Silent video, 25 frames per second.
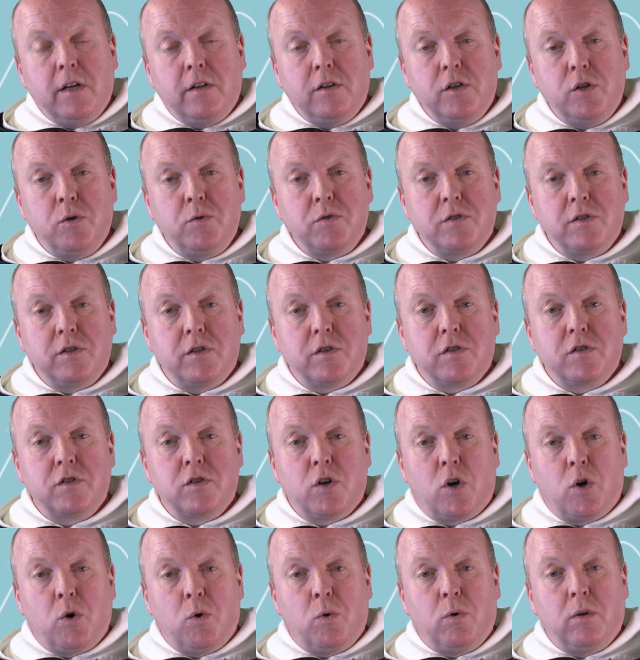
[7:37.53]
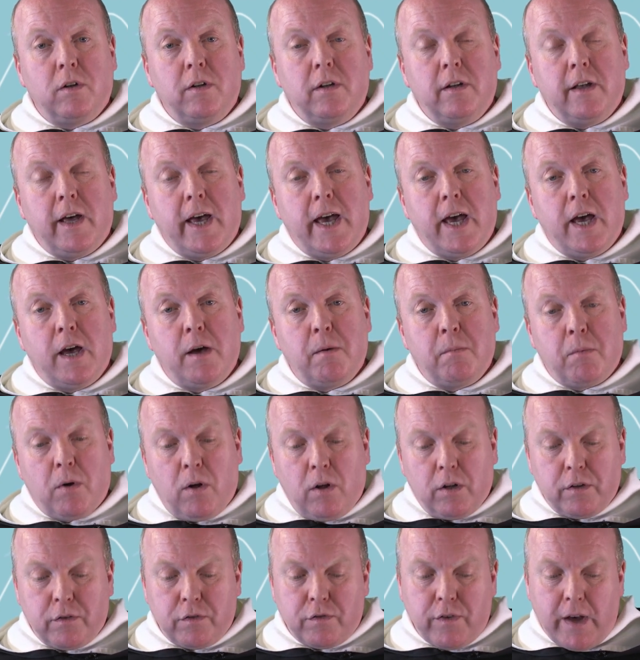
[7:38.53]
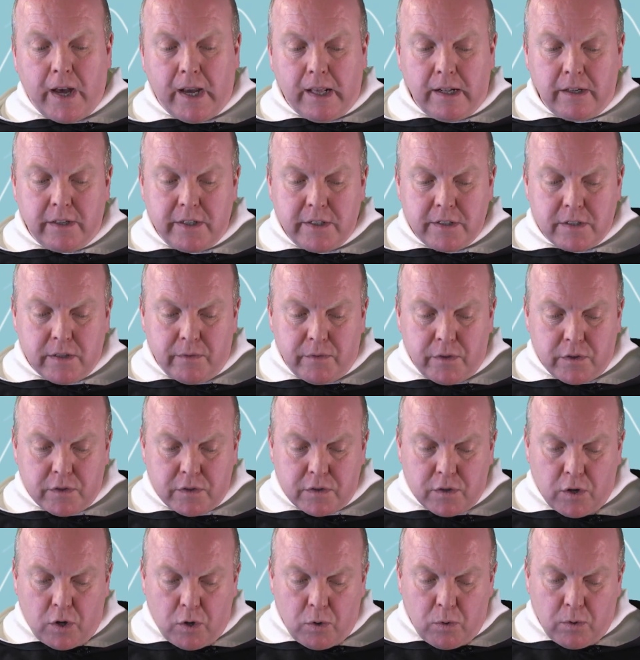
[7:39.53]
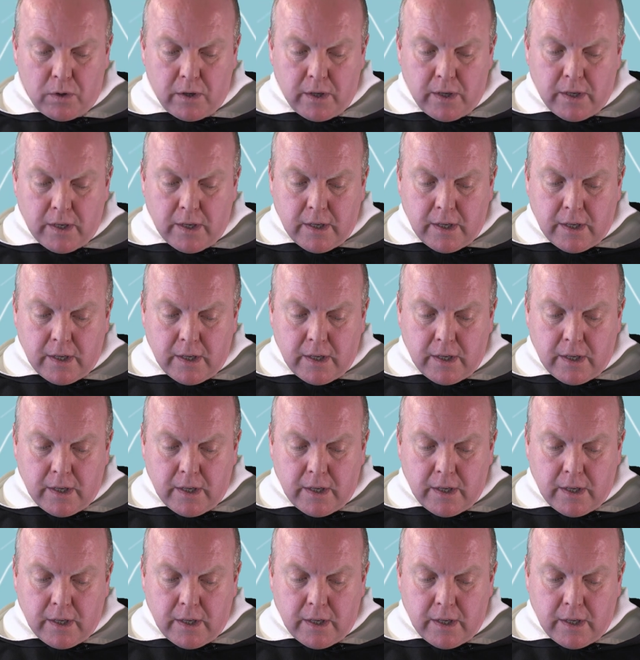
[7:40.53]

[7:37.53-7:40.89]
using the soul, um, all the faculties of the soul,